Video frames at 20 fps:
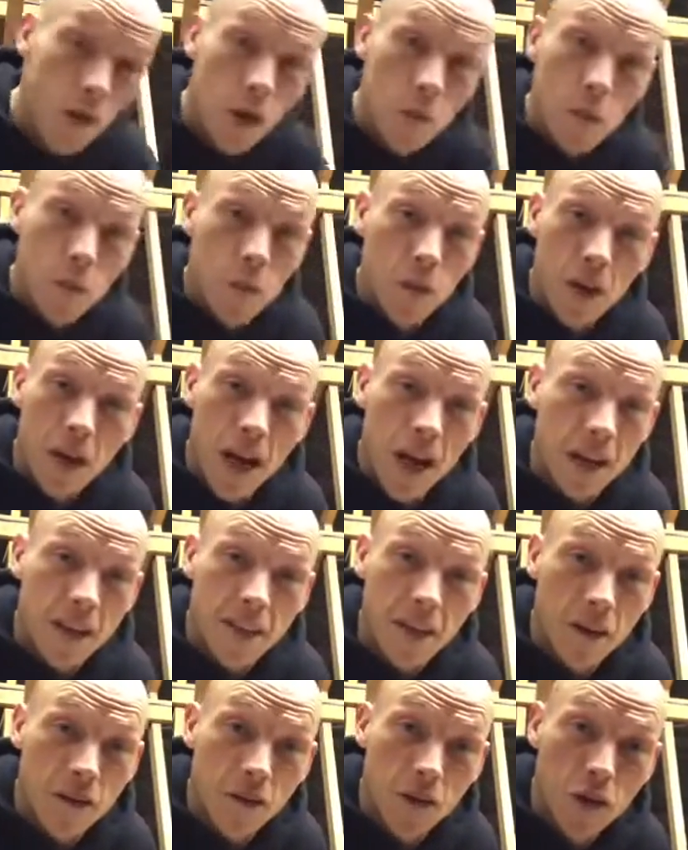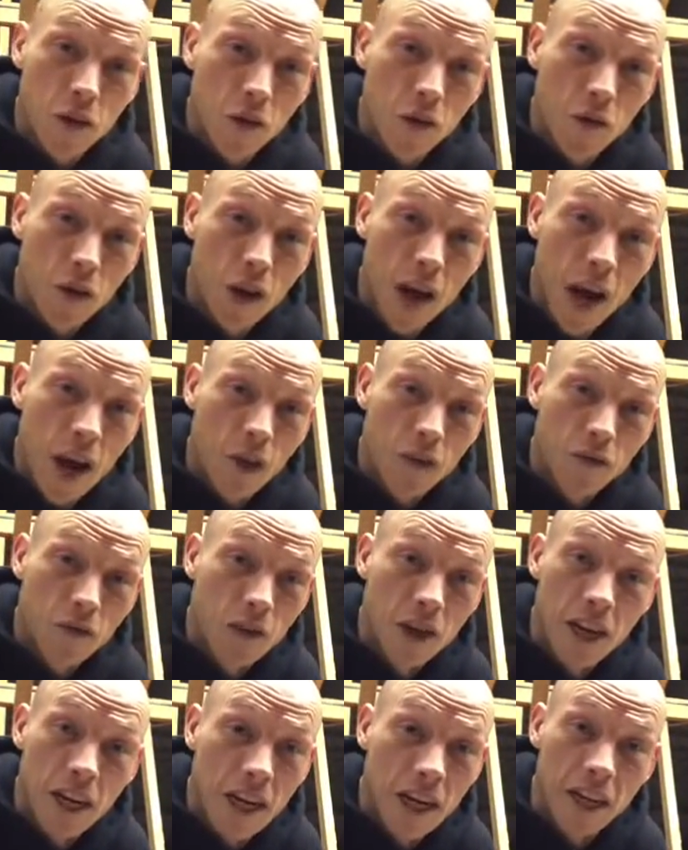known people to cast out for 2 or 3 hours
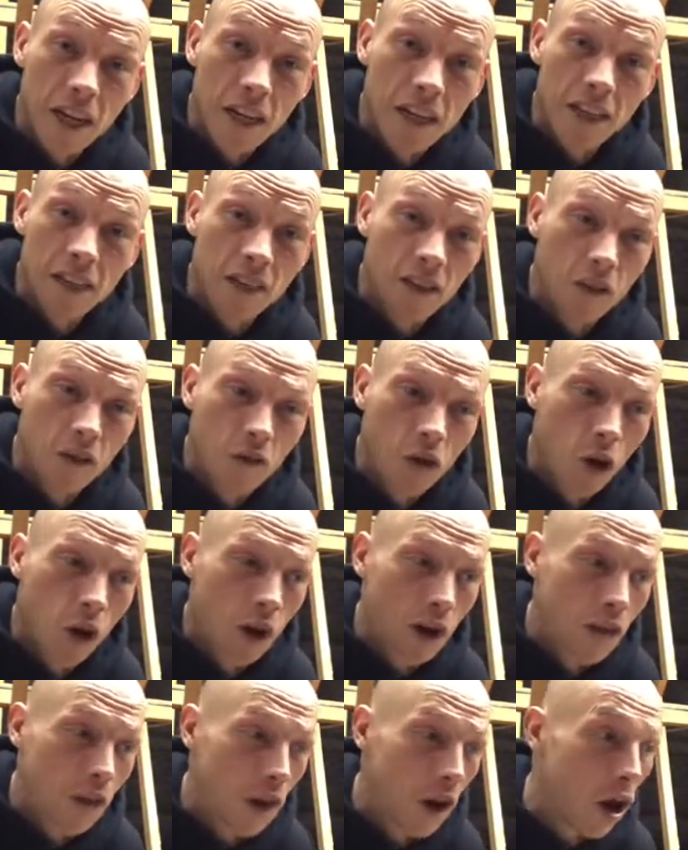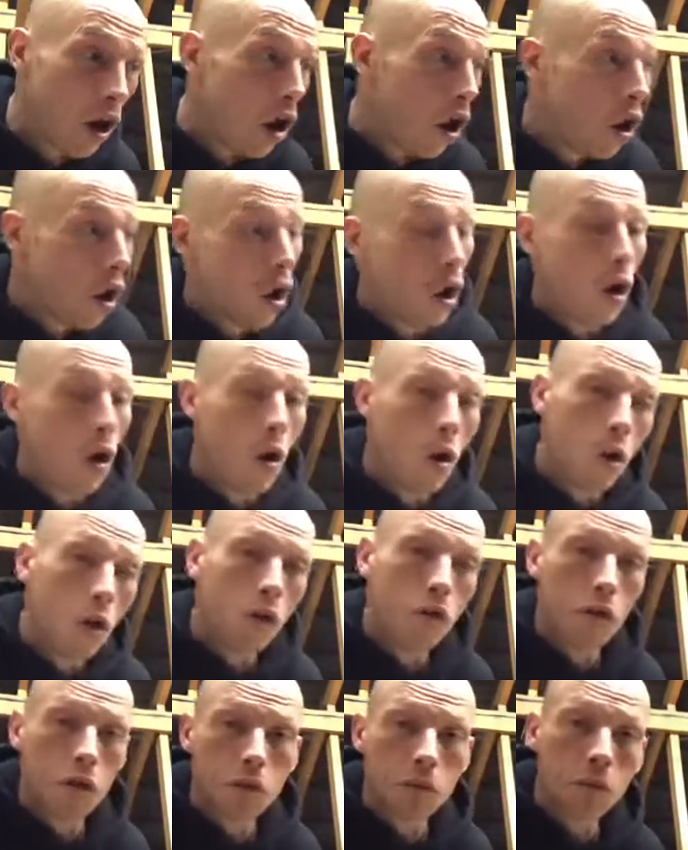reeling in this or knotting, and they're like, oh,
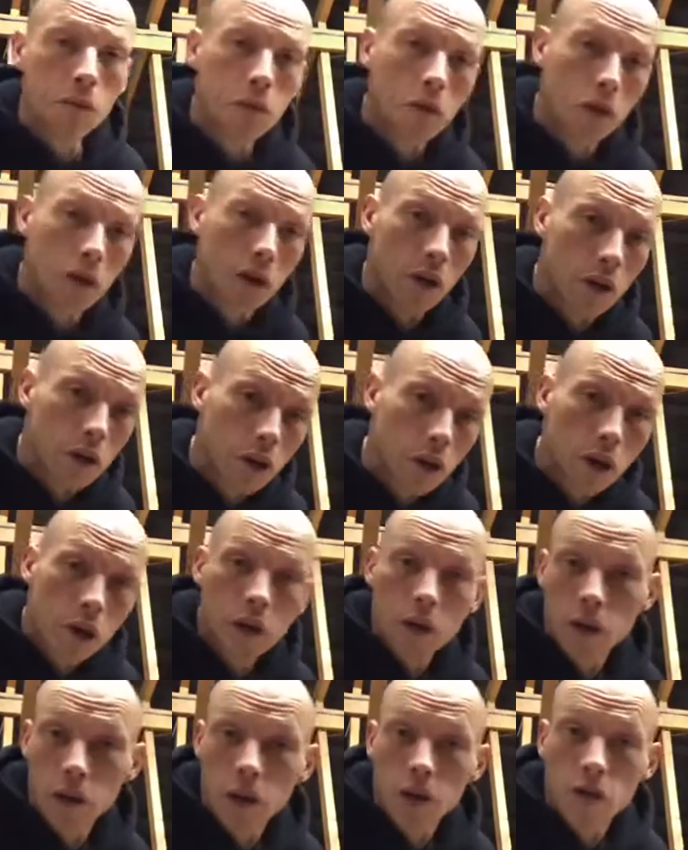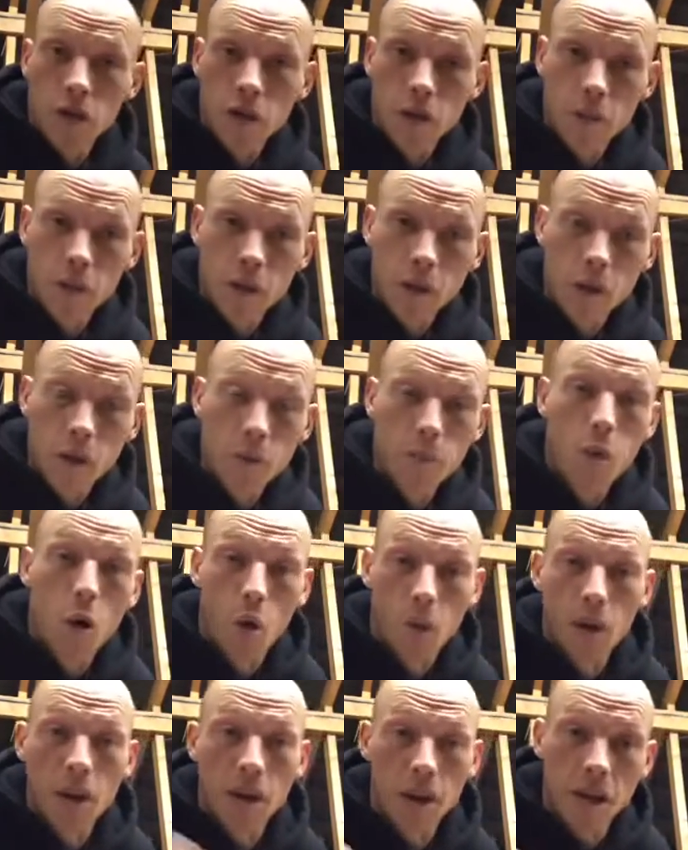the fish must have done it. No, trust me, you
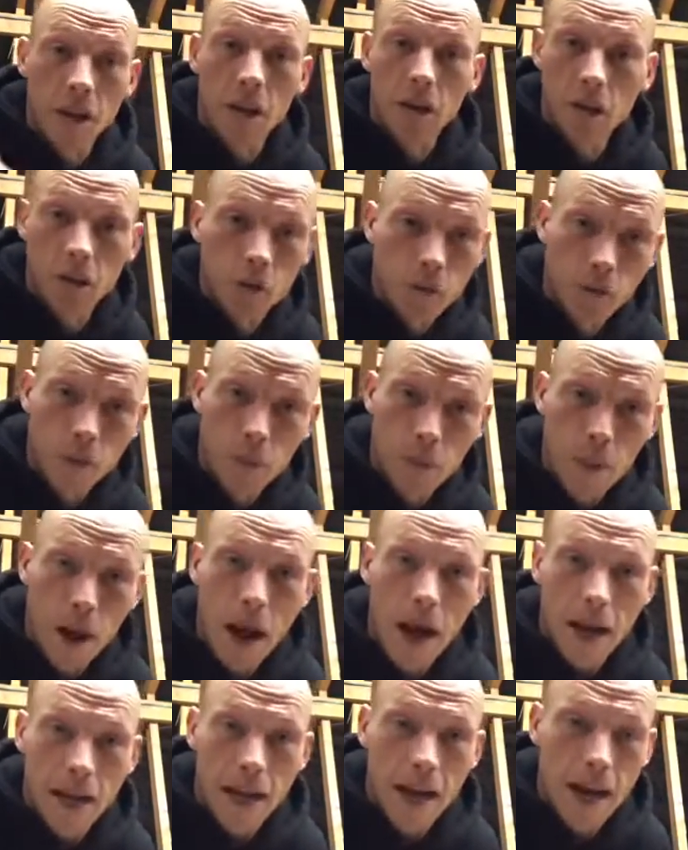probably did it. You're bad